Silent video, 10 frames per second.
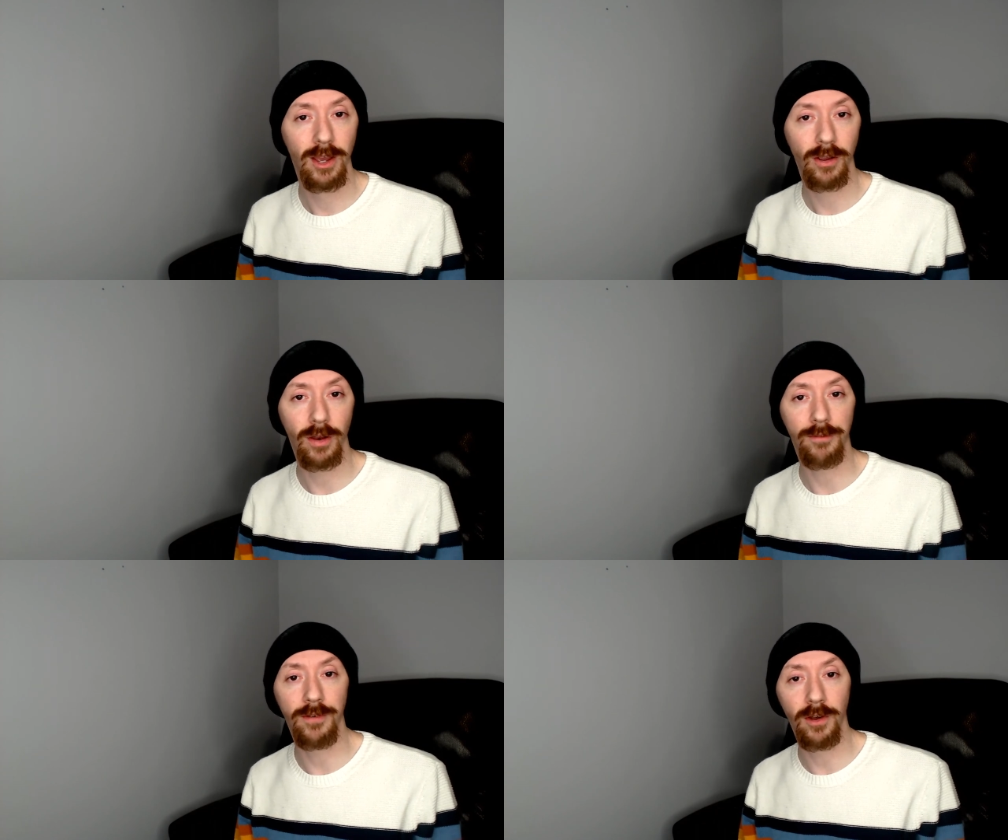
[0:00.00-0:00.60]

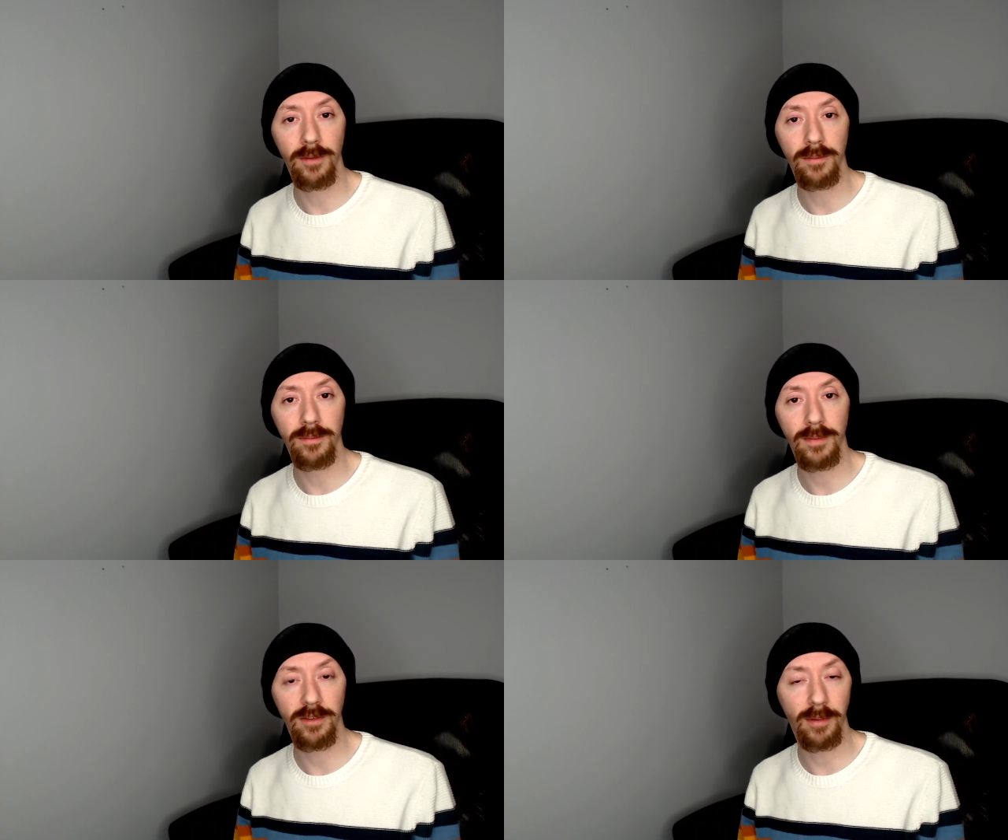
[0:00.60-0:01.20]
couldn't film
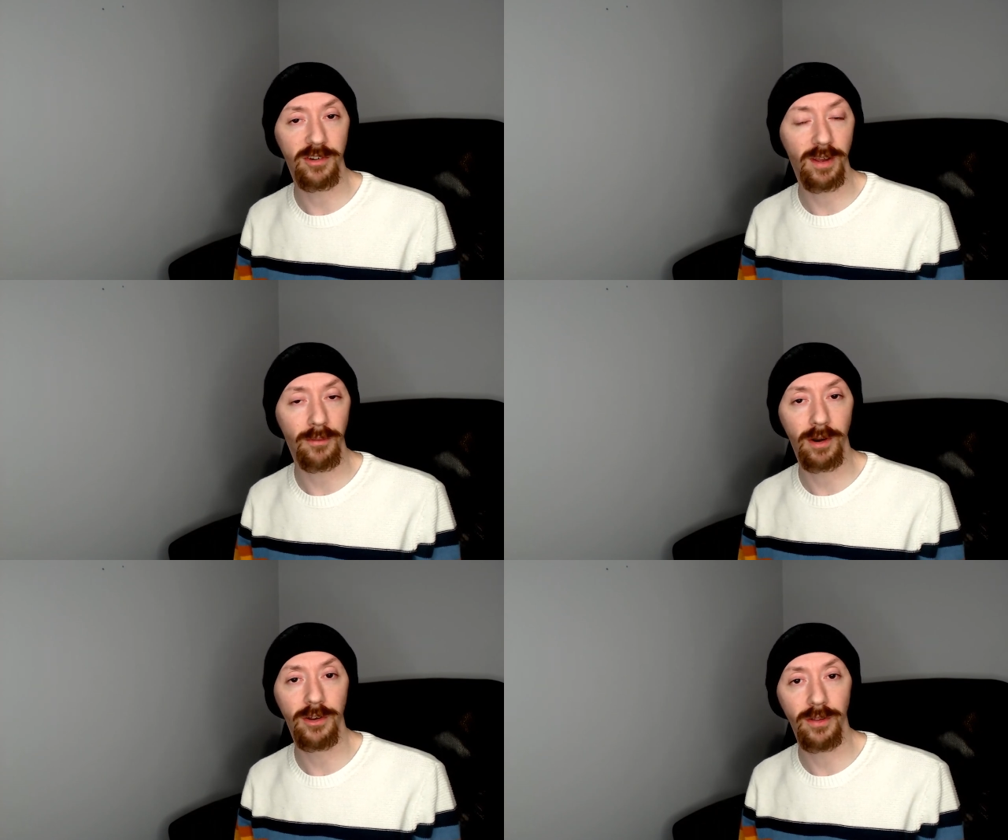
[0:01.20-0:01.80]
as much as I
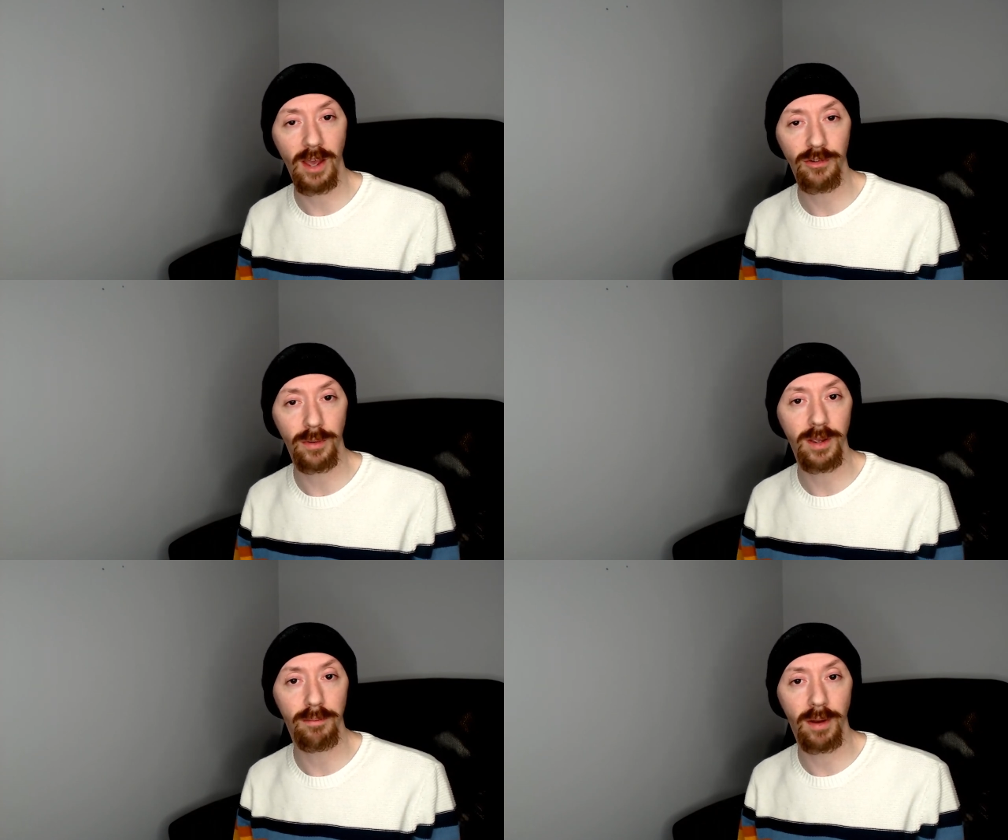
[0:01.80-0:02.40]
wanted to last
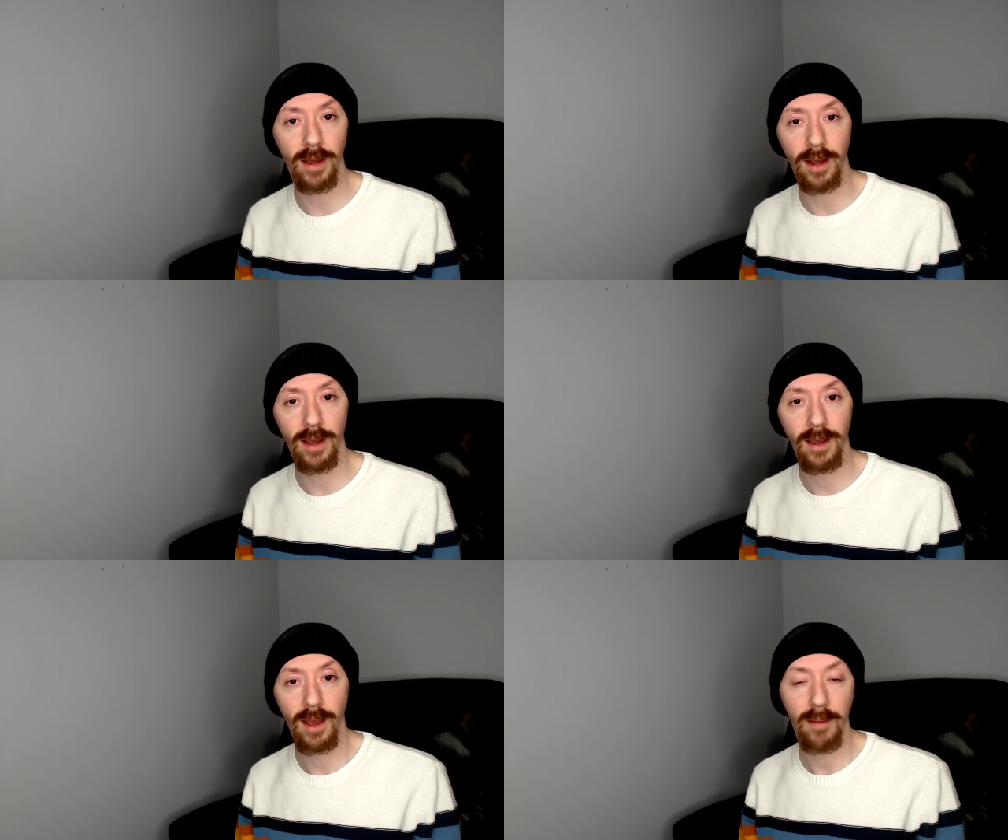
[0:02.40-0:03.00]
week, but
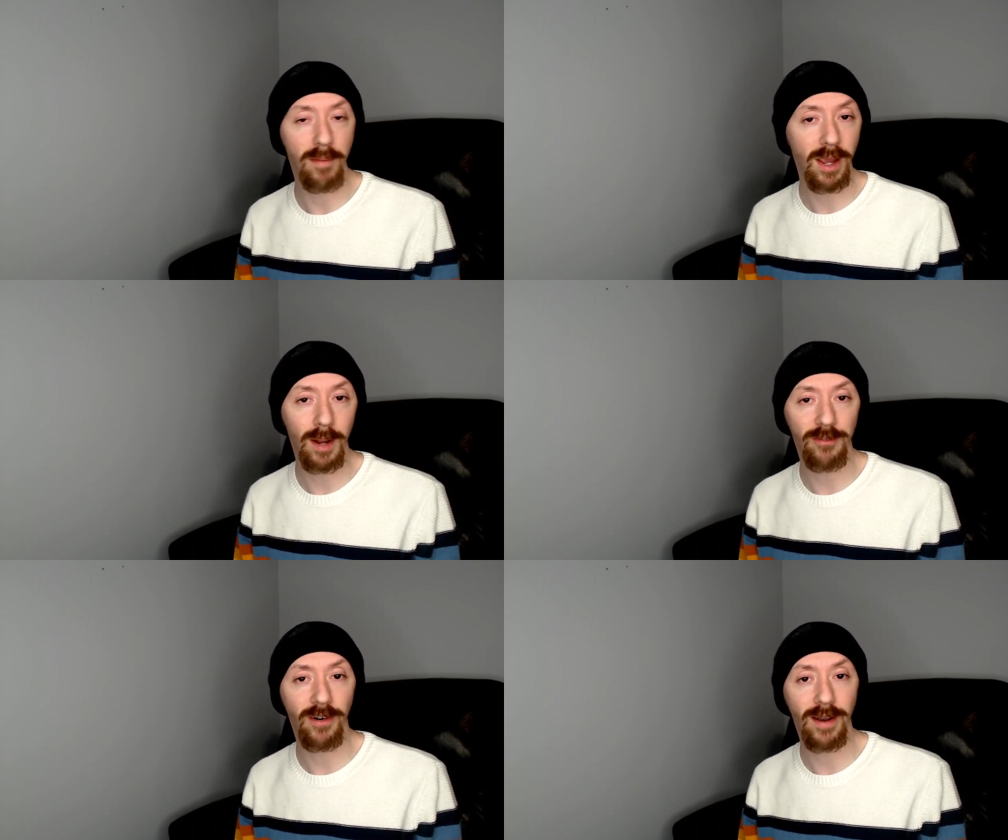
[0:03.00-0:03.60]
uh, making
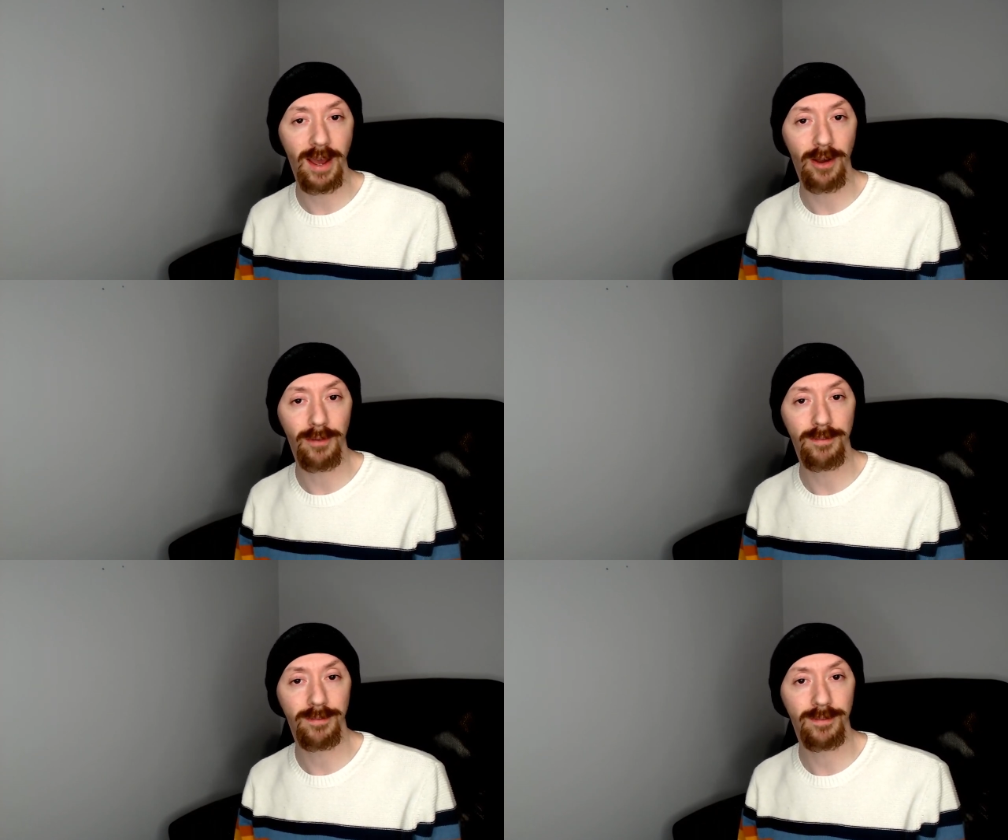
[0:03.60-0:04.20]
up for it now.
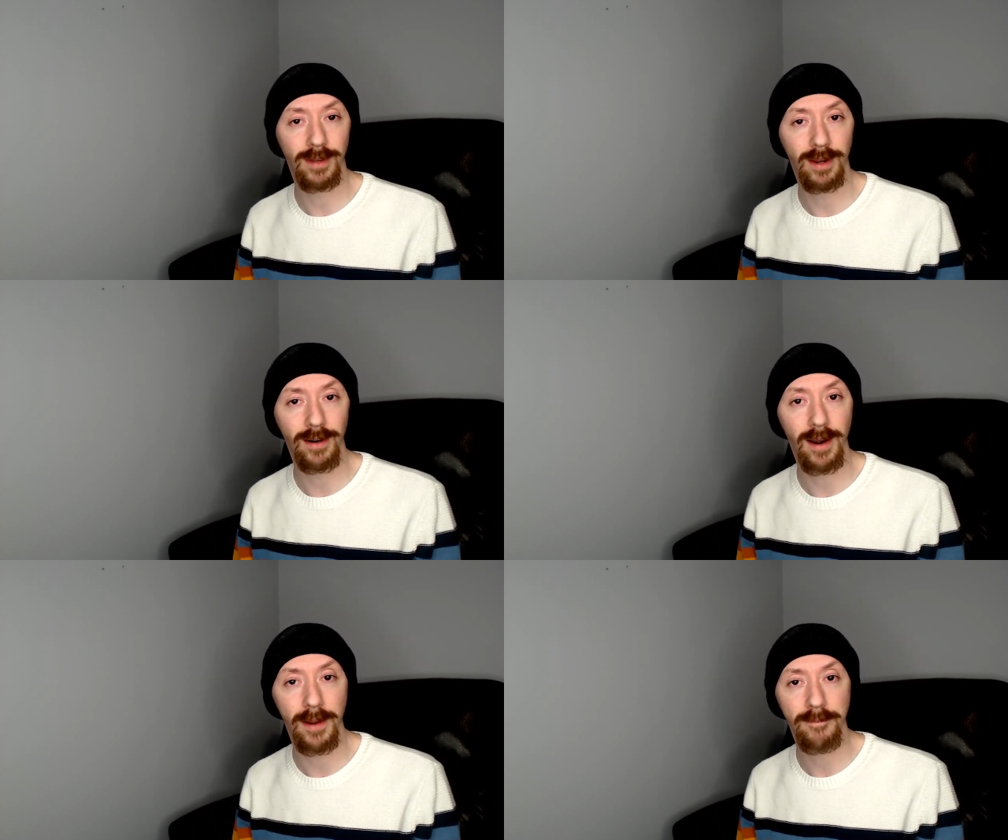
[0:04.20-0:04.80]
All
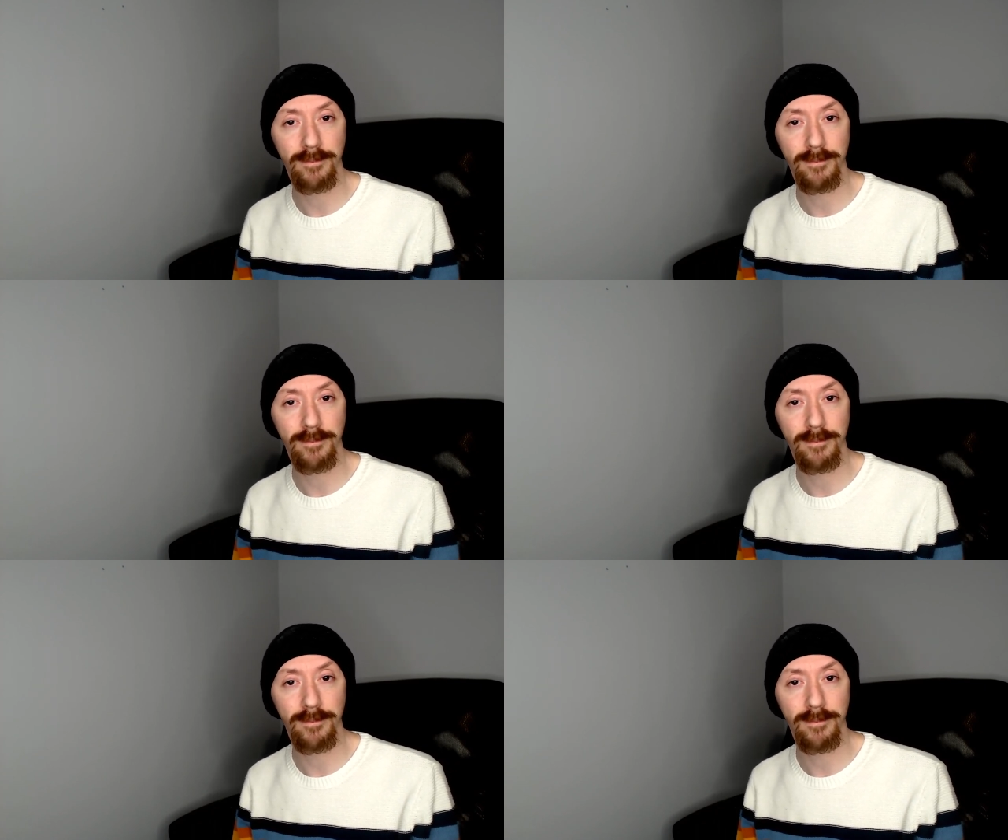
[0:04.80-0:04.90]
right,